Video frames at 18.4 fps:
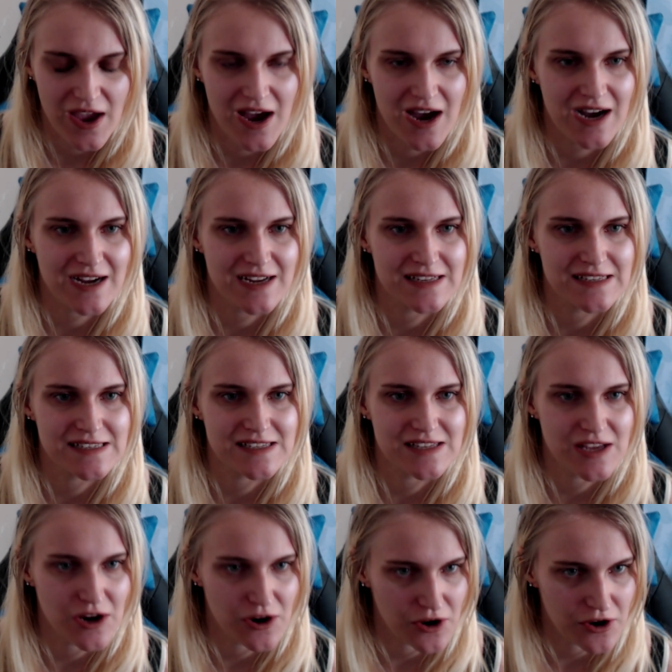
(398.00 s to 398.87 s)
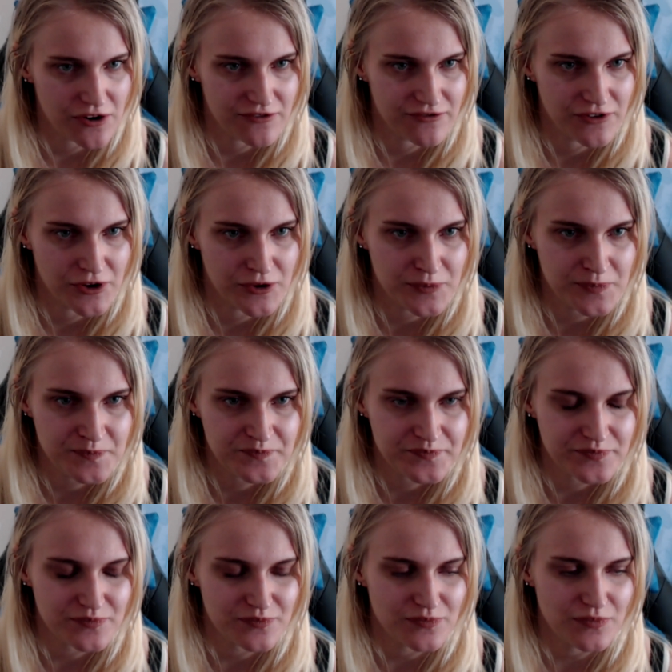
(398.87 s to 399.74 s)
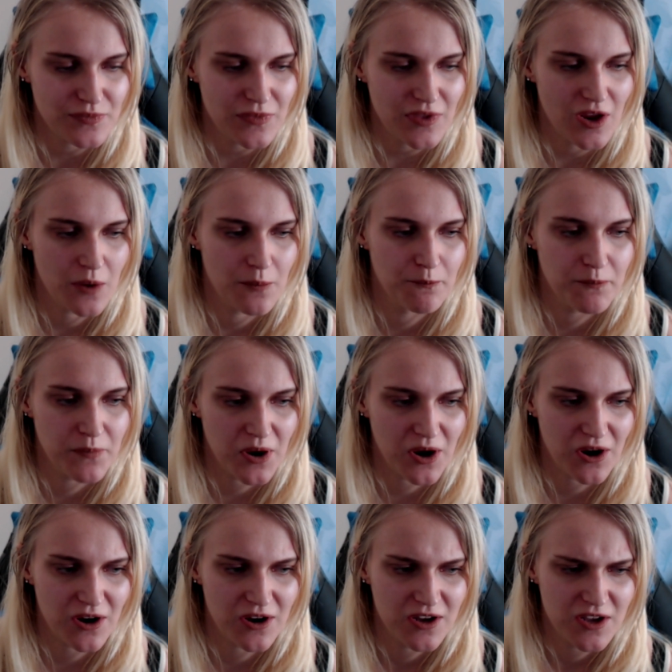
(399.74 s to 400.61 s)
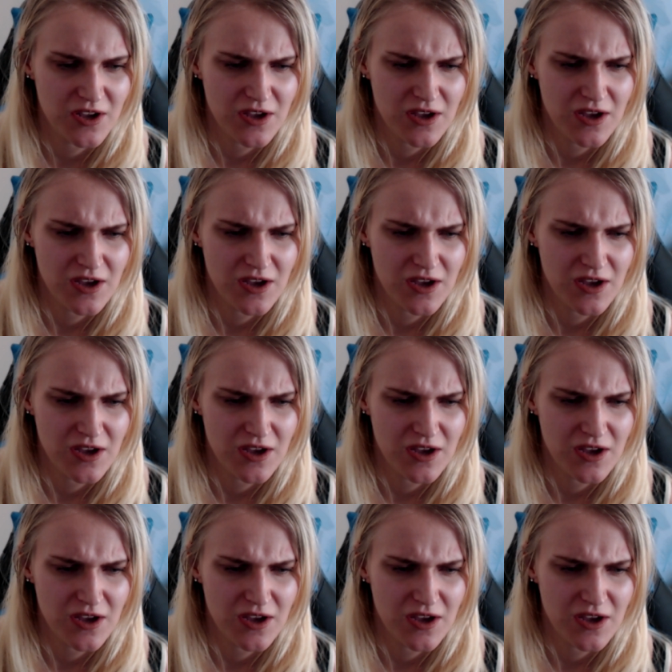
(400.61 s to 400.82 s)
and they are hurtful, but